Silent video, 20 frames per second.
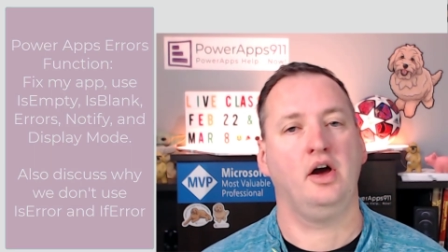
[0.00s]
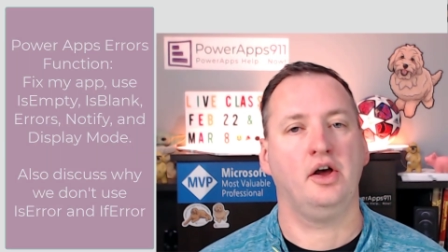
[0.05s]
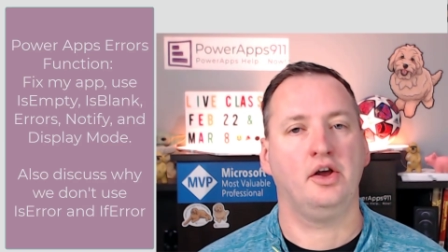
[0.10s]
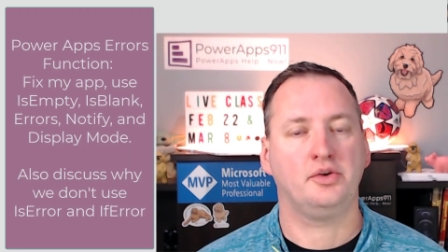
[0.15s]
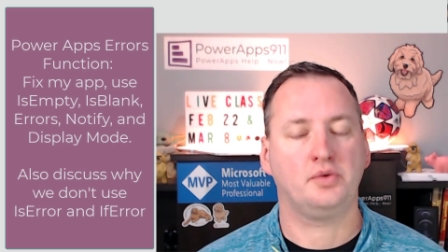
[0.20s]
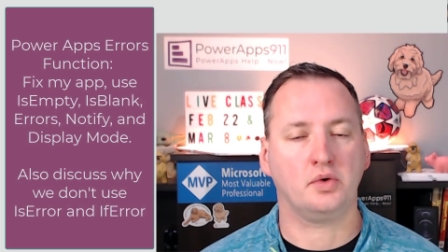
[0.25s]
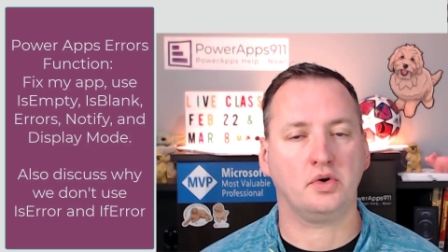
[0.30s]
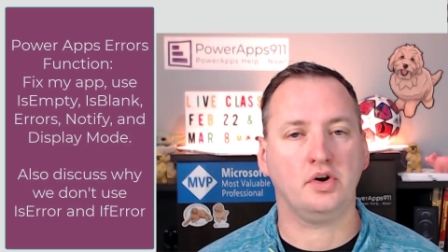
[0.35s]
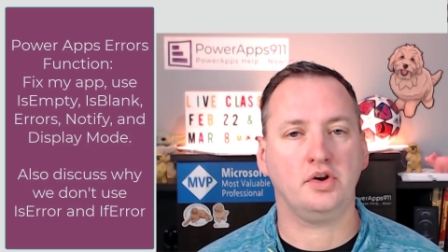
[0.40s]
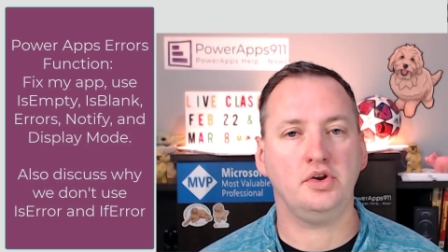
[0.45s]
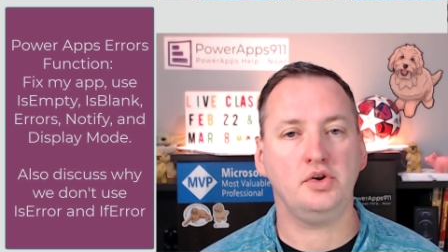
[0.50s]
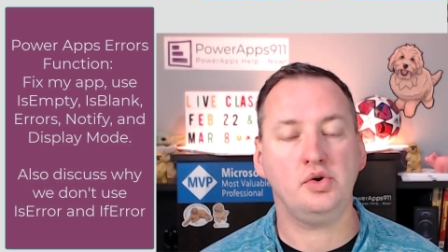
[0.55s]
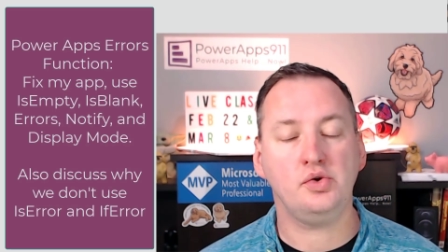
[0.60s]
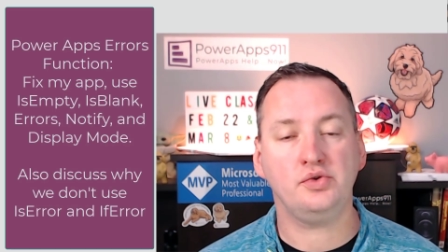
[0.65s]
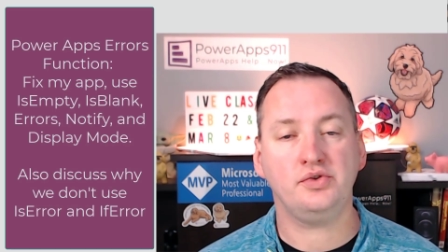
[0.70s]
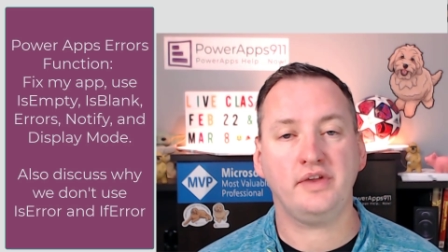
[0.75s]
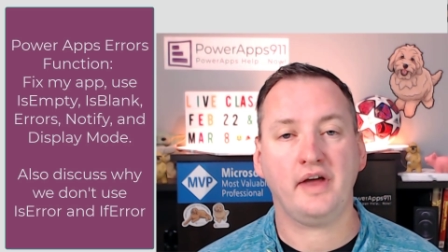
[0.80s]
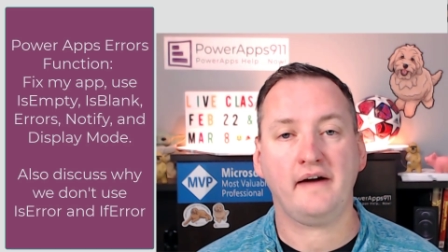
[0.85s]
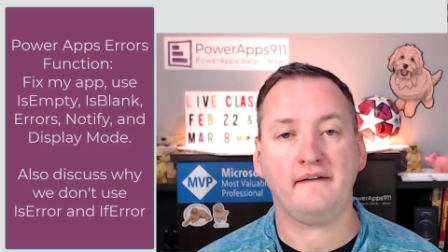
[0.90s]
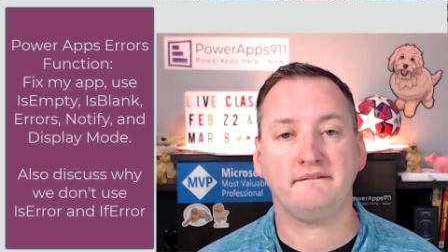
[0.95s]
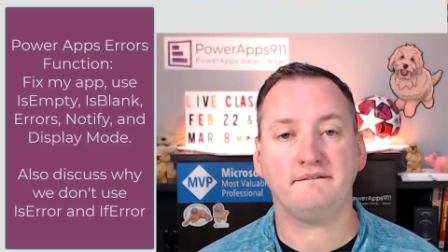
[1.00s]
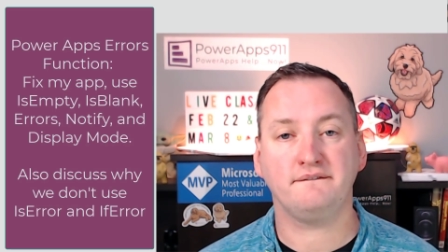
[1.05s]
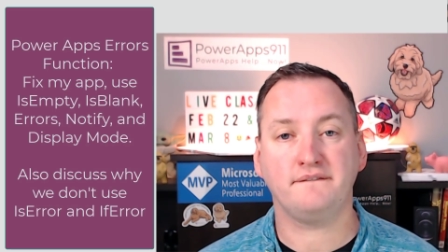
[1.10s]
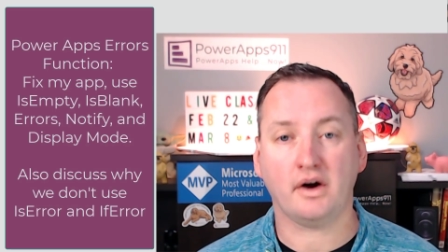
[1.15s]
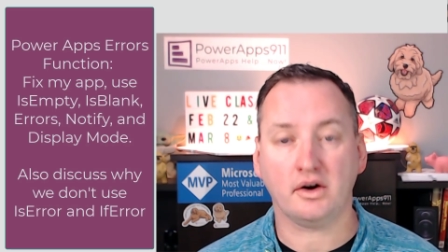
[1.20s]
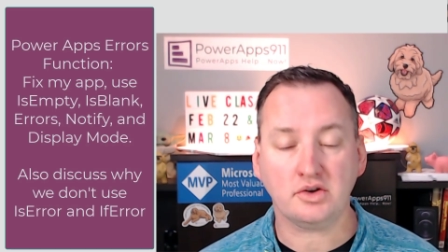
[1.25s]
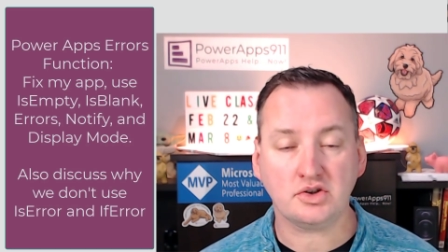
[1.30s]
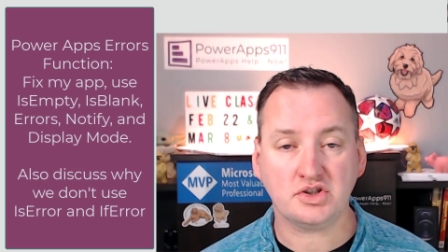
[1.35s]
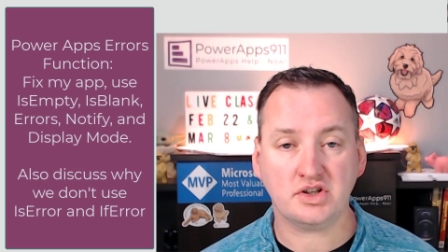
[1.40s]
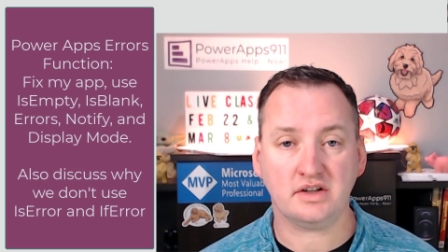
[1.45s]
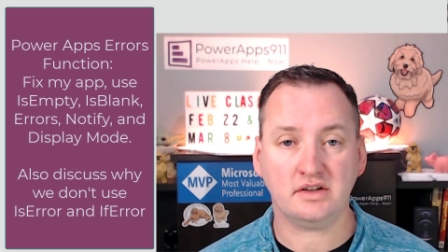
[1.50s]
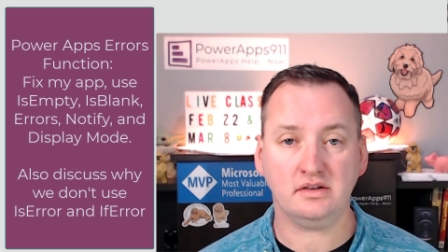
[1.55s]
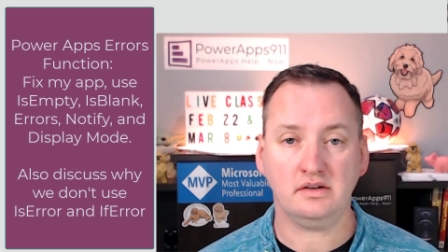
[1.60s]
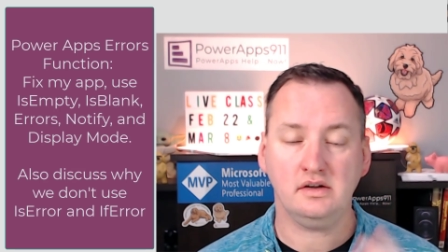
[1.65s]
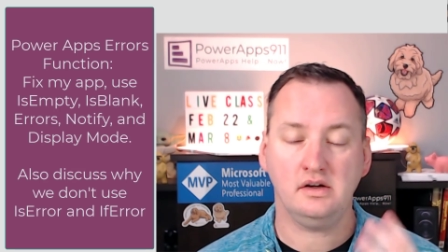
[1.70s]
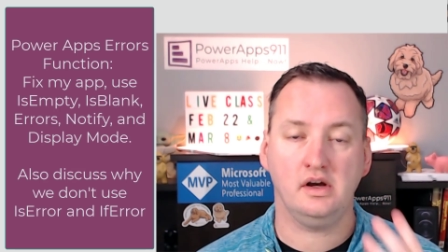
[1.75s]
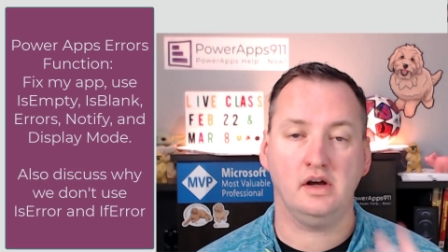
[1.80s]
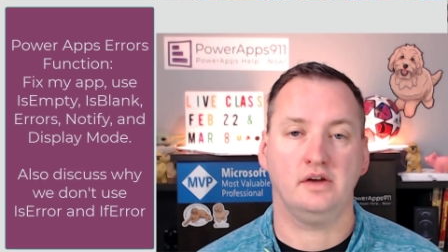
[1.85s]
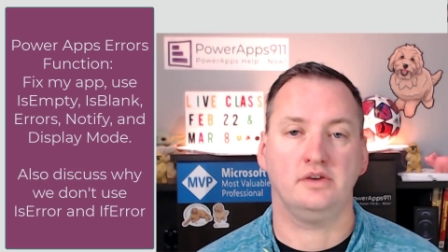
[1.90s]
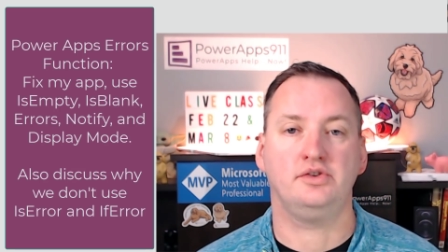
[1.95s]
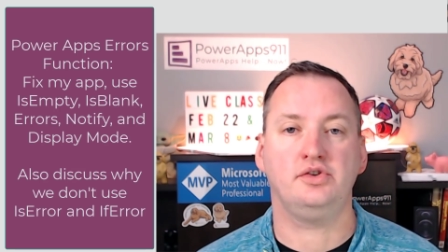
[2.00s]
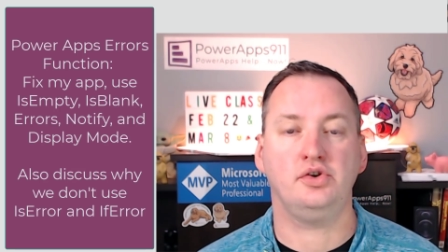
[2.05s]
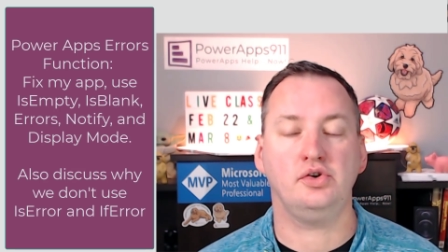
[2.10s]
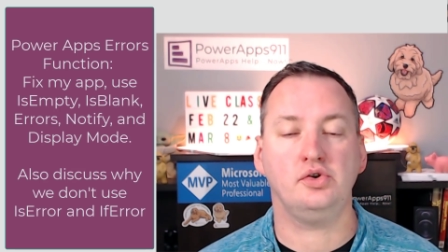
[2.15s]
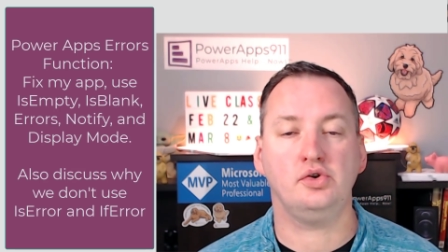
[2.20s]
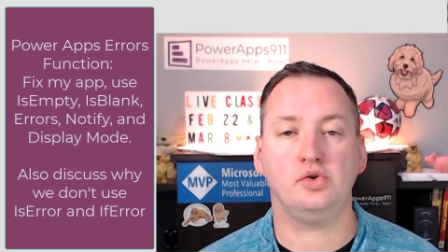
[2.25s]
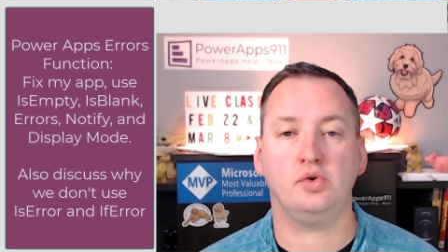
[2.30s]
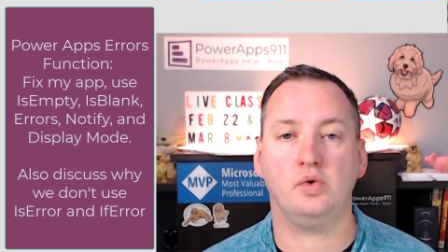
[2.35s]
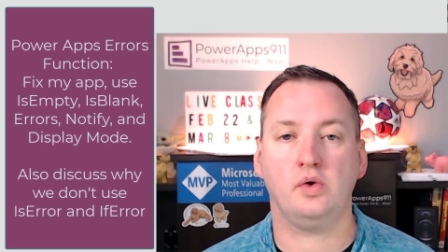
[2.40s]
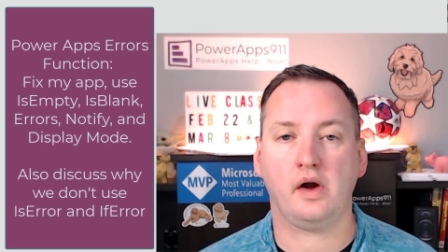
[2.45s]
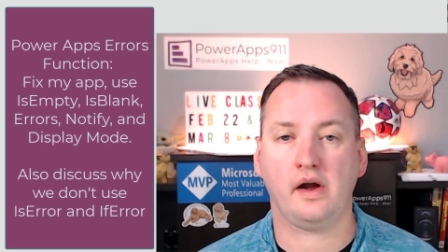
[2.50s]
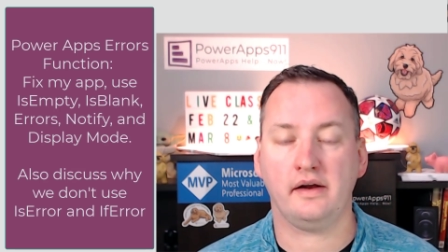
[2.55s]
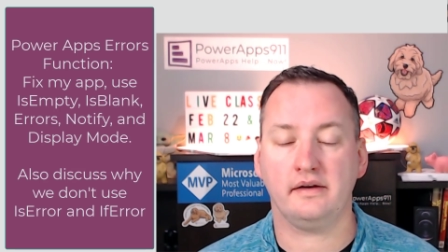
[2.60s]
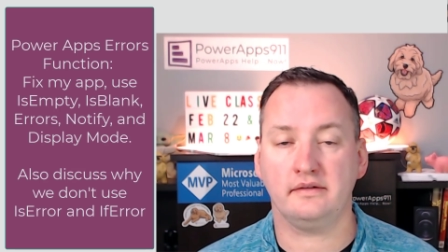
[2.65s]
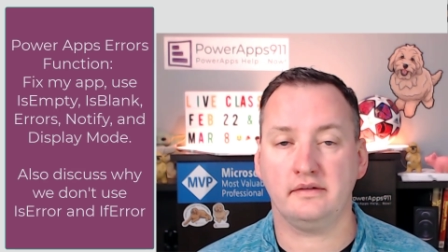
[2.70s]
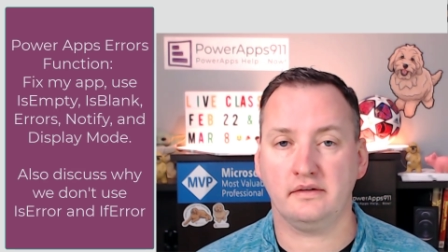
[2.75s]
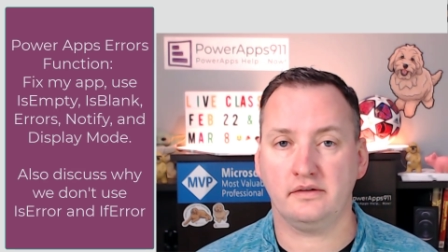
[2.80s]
So we're going to use that function to